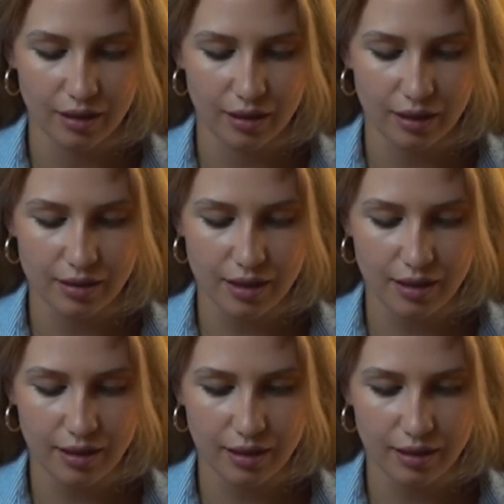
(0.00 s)

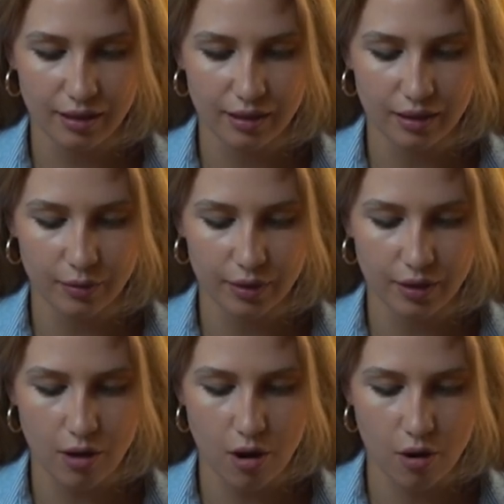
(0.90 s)
KTelec, here we
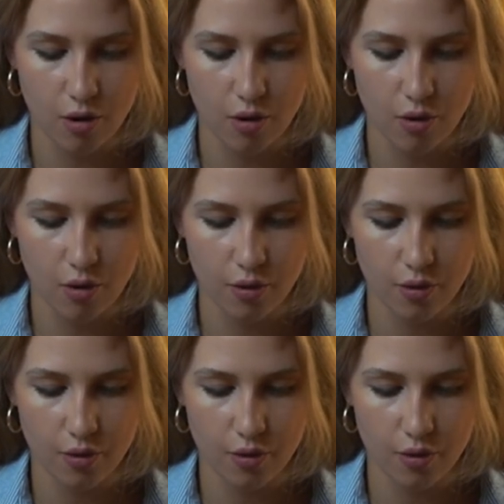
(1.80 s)
go.